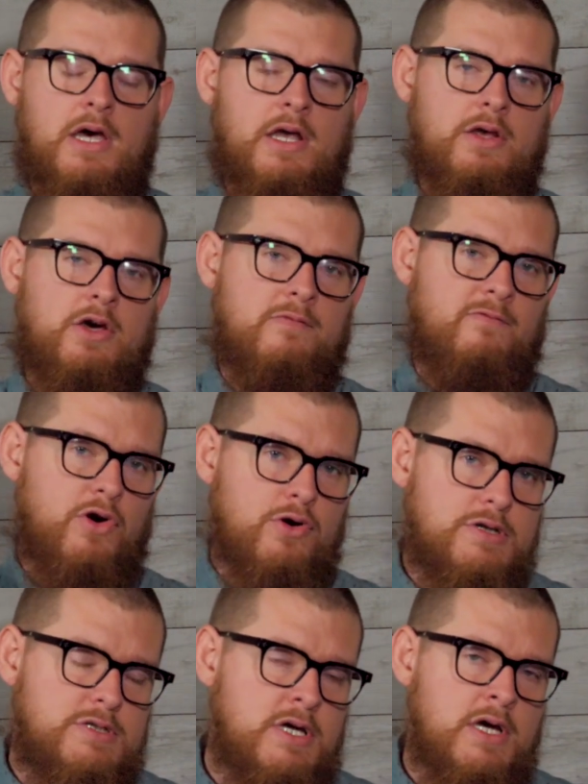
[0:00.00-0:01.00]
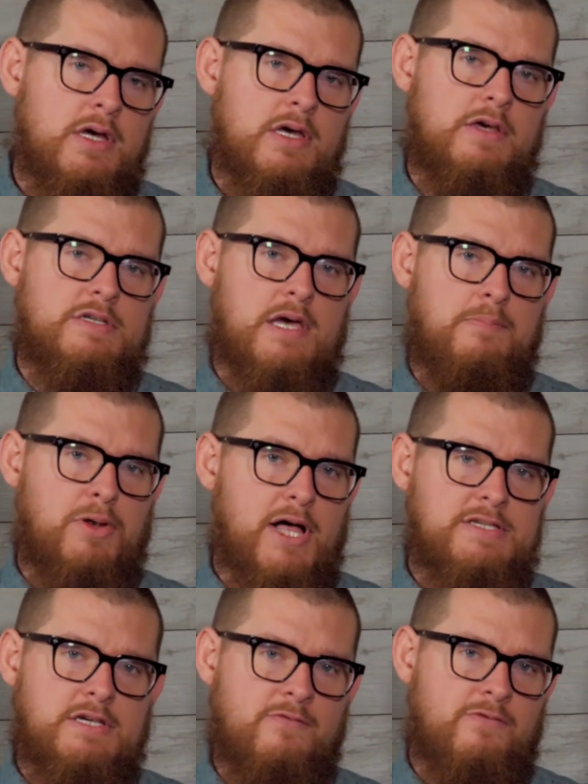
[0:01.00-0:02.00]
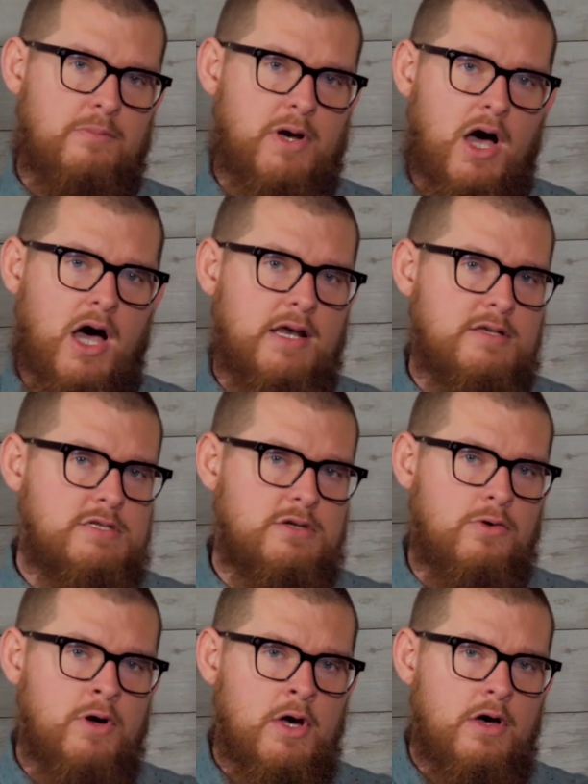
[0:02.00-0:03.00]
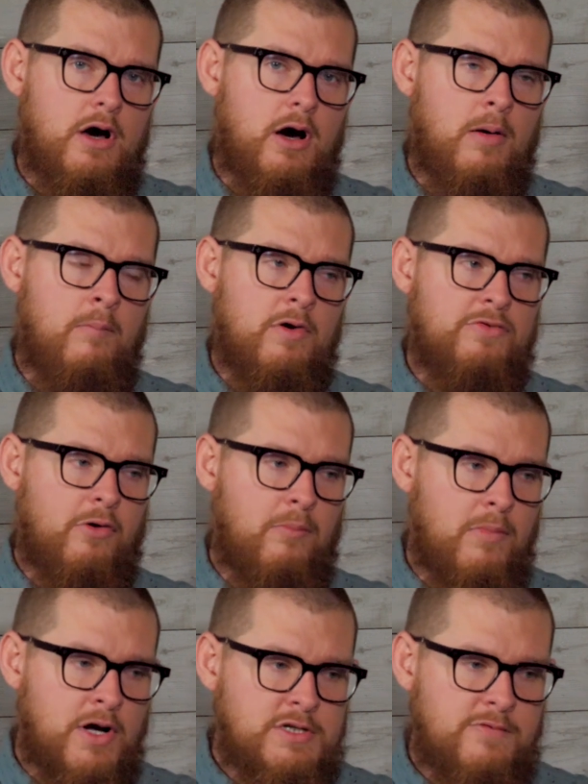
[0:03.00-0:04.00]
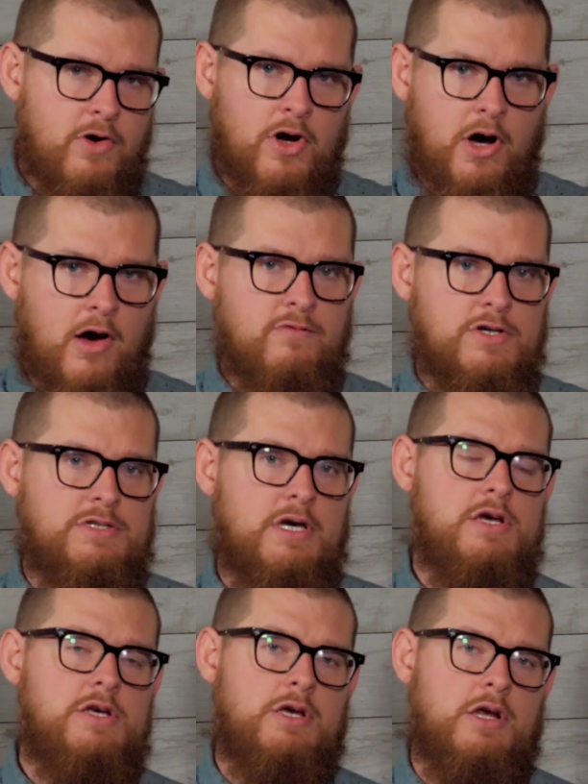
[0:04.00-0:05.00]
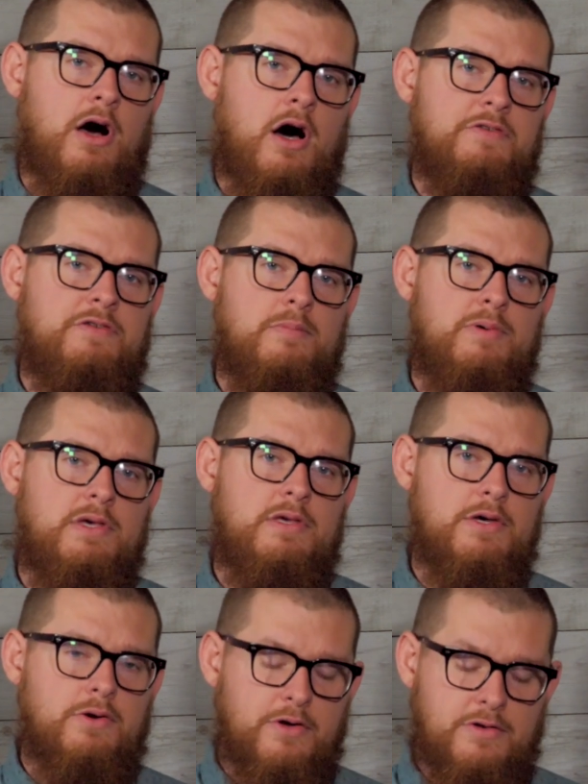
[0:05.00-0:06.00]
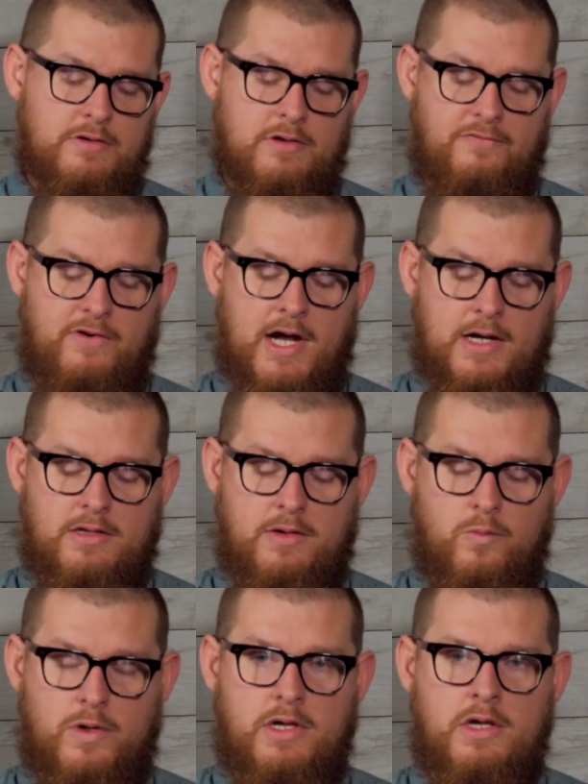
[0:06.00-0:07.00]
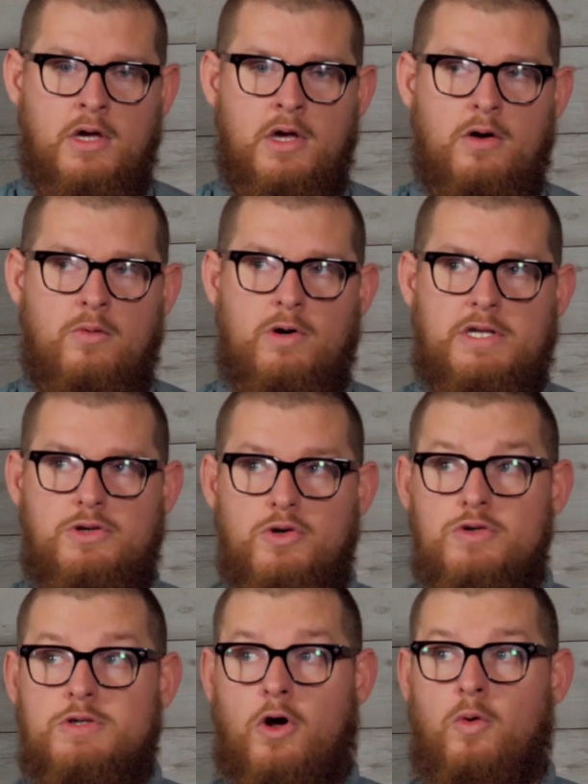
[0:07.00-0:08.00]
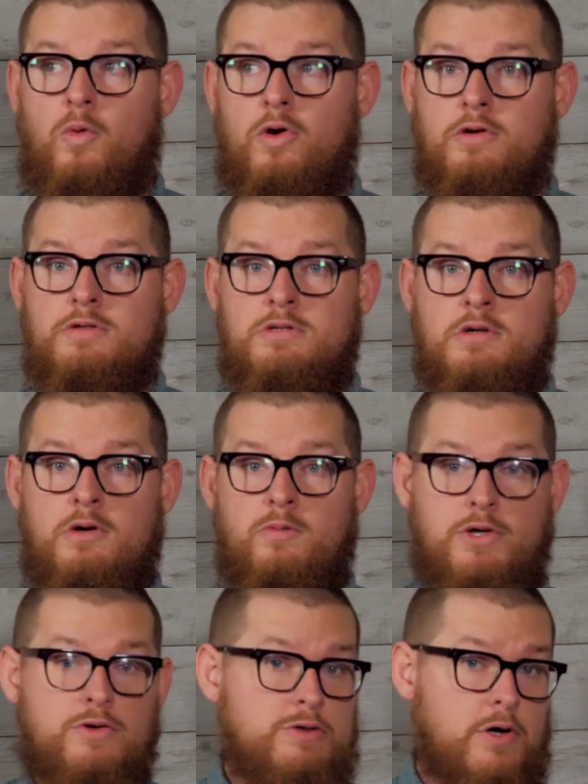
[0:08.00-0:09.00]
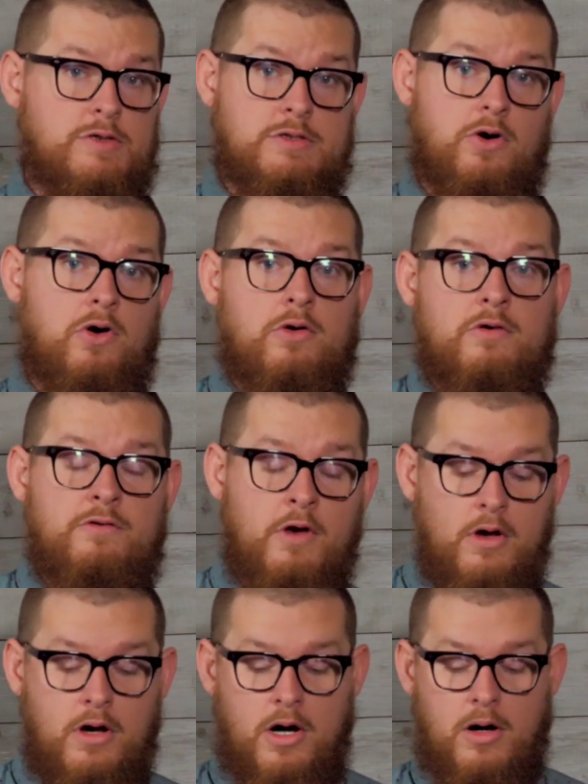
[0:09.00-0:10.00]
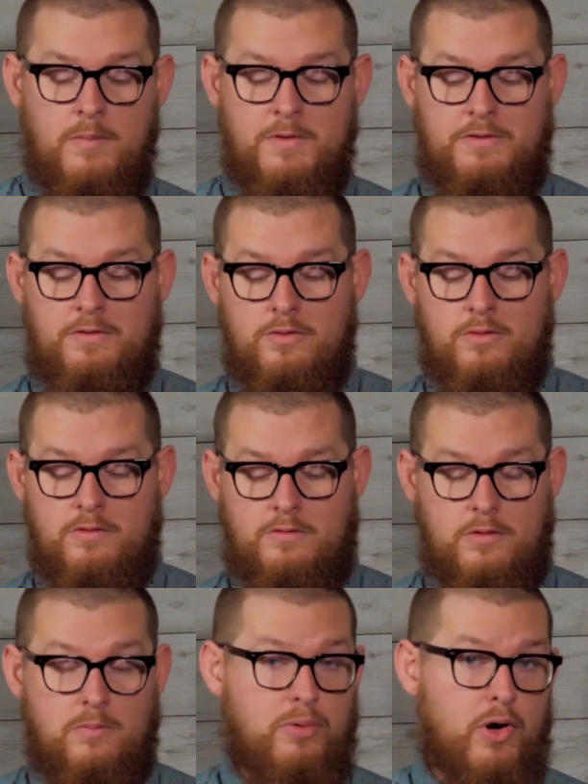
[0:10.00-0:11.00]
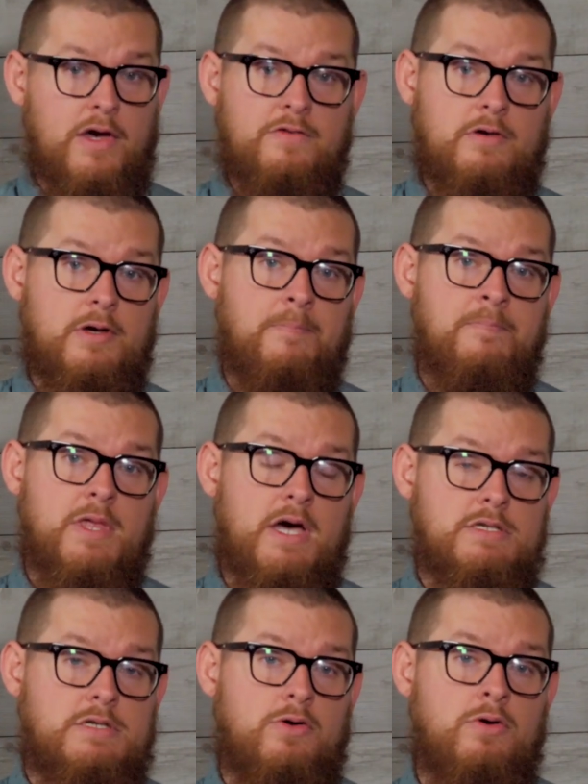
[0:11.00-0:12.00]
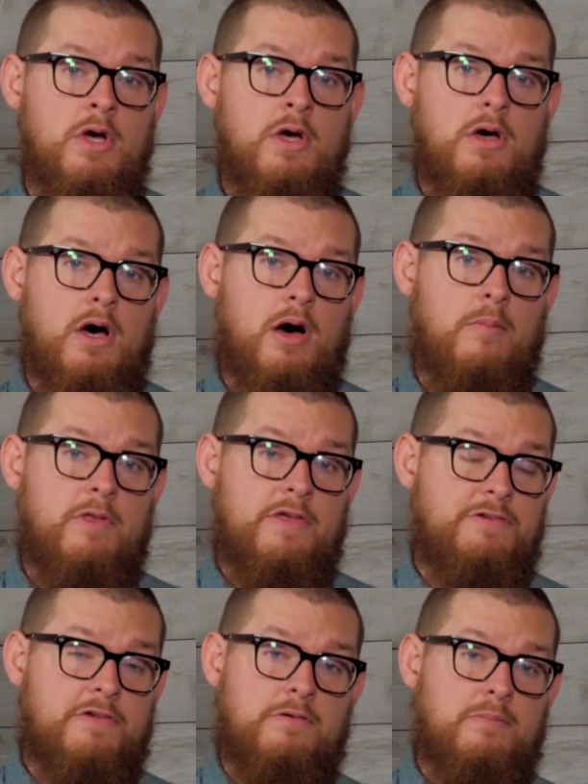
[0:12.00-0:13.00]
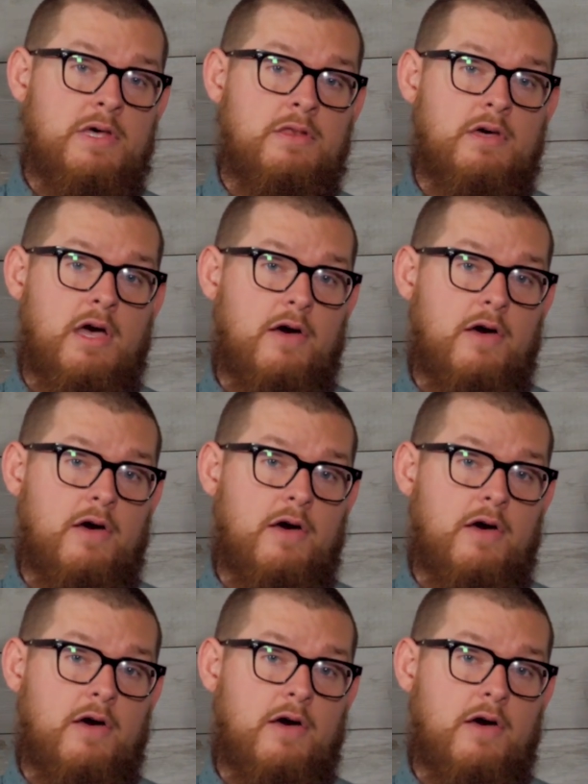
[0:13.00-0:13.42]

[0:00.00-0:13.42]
and converse is a blessing from God. And so, um, so much of our conversation ought to be yielded to the fact that we we use our words, we use our songs um, to to praise Him. And so, um, this doesn't mean that